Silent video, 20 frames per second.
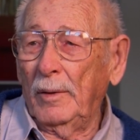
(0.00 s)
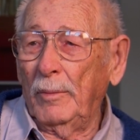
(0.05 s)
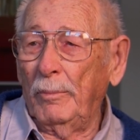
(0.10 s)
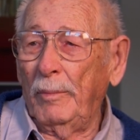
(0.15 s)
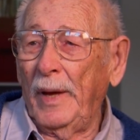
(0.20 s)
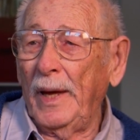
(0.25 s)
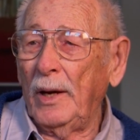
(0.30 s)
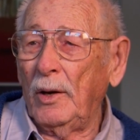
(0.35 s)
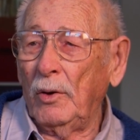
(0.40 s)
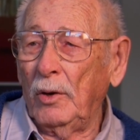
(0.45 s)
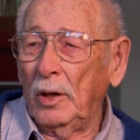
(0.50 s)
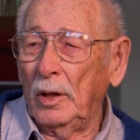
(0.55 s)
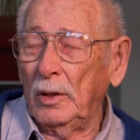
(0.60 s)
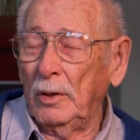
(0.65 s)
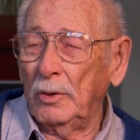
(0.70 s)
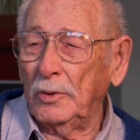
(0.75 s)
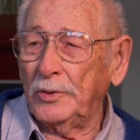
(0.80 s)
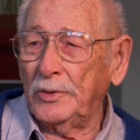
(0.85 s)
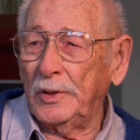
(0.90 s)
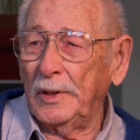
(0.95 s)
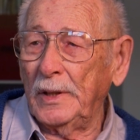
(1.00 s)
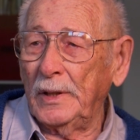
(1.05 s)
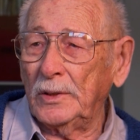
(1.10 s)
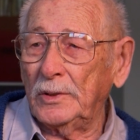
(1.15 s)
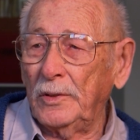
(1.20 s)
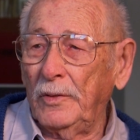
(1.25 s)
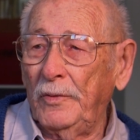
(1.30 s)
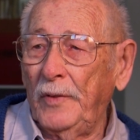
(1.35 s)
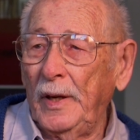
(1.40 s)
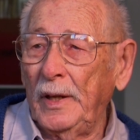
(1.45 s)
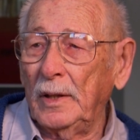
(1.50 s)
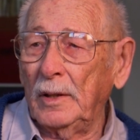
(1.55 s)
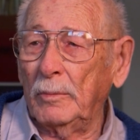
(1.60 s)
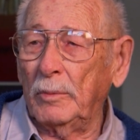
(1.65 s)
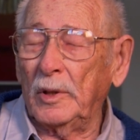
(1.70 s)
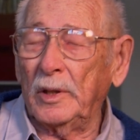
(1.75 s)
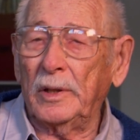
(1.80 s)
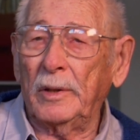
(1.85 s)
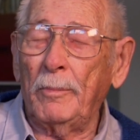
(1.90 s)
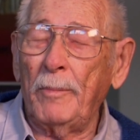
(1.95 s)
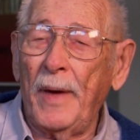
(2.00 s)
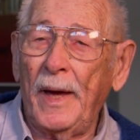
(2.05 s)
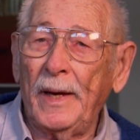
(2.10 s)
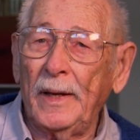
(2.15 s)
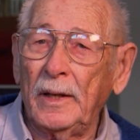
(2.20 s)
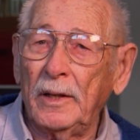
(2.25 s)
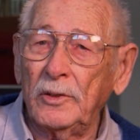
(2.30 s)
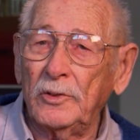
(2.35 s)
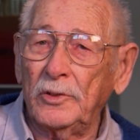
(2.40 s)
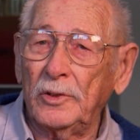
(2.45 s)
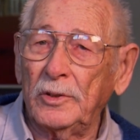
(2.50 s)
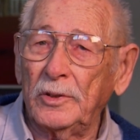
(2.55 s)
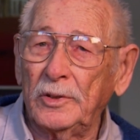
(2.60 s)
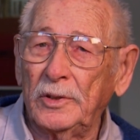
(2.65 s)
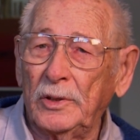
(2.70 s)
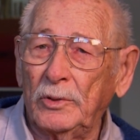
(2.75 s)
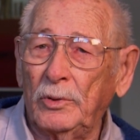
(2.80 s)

make all those things available the managers